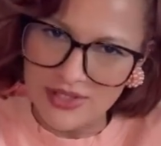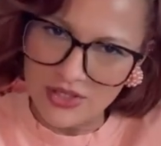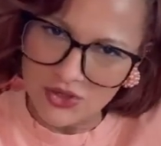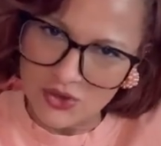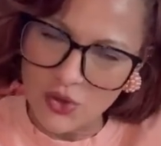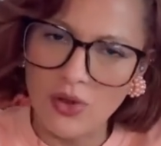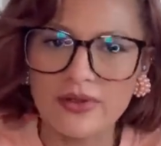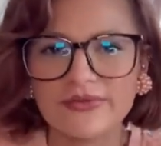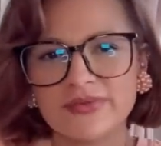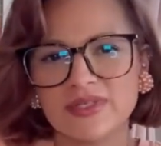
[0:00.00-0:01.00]
There's all
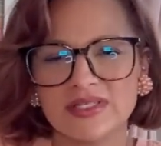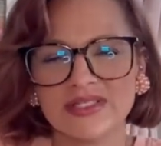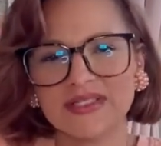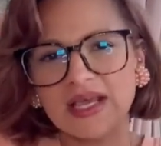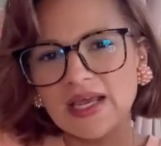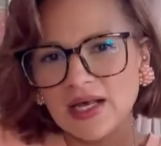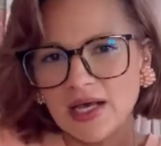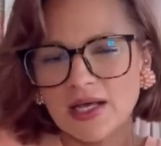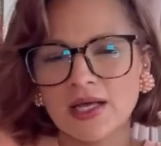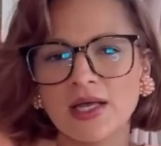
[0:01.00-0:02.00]
of this data